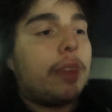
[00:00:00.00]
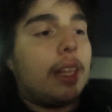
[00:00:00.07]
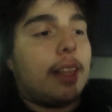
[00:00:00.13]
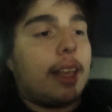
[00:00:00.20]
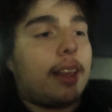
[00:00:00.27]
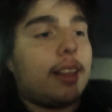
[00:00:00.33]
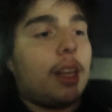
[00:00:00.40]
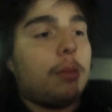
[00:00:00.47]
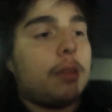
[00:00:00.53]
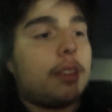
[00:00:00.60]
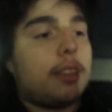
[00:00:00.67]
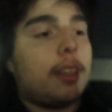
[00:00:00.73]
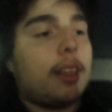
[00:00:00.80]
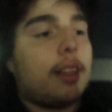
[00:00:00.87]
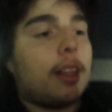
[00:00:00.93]
They claim to
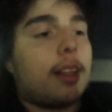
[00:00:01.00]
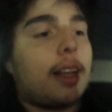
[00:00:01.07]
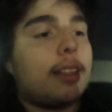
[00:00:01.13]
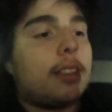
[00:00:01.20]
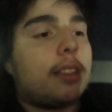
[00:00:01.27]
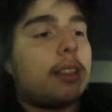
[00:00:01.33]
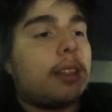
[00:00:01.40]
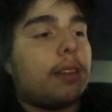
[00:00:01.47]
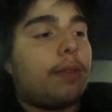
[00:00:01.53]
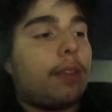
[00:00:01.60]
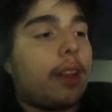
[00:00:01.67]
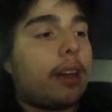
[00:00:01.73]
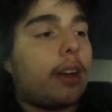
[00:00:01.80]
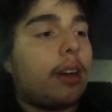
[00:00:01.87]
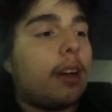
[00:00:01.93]
see the lights
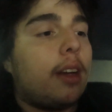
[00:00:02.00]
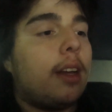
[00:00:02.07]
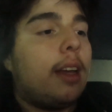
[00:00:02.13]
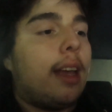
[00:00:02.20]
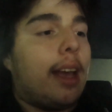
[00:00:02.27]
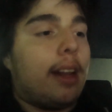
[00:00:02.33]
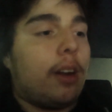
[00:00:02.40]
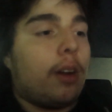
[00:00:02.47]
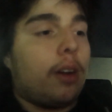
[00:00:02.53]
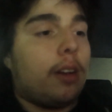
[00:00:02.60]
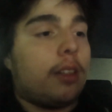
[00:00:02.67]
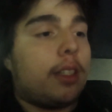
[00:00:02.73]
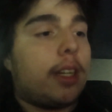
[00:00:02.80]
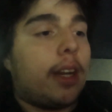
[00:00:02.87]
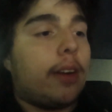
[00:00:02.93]
flicker and
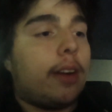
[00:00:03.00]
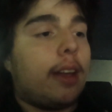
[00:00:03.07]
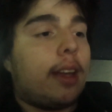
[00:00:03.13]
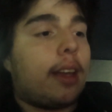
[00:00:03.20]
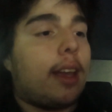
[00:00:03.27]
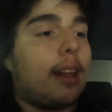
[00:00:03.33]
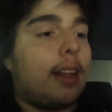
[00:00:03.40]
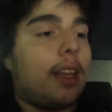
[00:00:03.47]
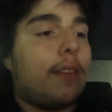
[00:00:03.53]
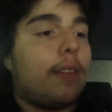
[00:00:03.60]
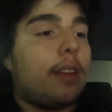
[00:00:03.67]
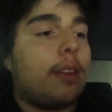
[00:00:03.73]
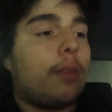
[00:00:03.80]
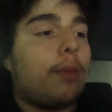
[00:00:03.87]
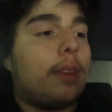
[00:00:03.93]
heard cheering and
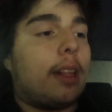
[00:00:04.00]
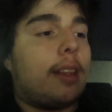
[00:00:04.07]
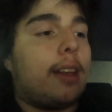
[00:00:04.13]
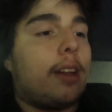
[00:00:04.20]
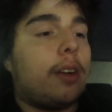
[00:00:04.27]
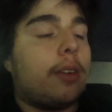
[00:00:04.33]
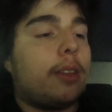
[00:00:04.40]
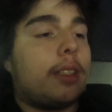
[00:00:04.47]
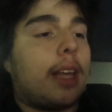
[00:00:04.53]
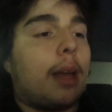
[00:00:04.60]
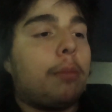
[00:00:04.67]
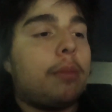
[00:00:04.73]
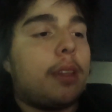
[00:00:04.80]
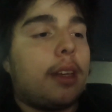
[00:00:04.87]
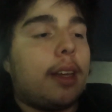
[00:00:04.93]
even when the theater is
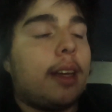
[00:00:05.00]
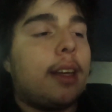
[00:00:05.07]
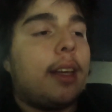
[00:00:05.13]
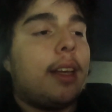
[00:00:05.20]
empty,